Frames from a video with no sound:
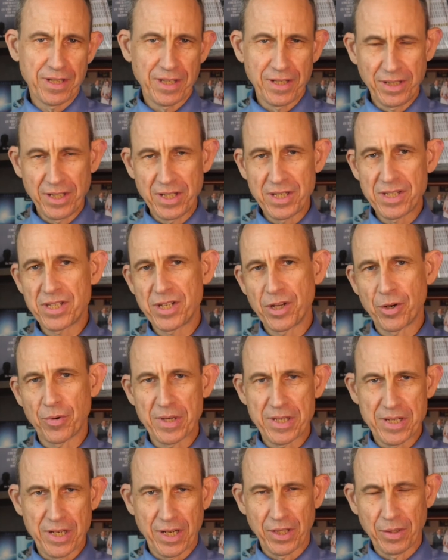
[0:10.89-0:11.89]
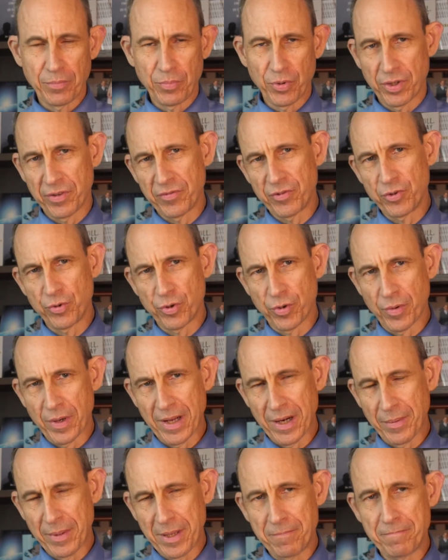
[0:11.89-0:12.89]
in this series on the book of
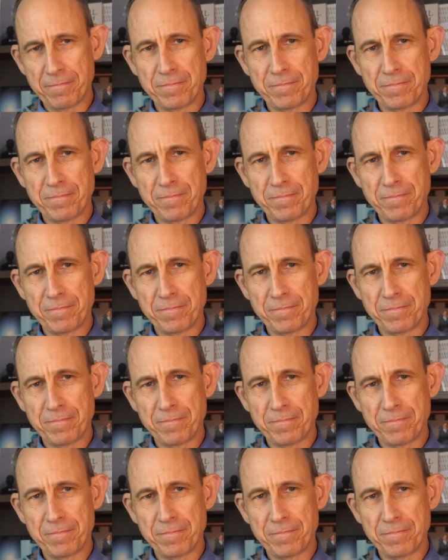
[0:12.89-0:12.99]
Deuteronomy.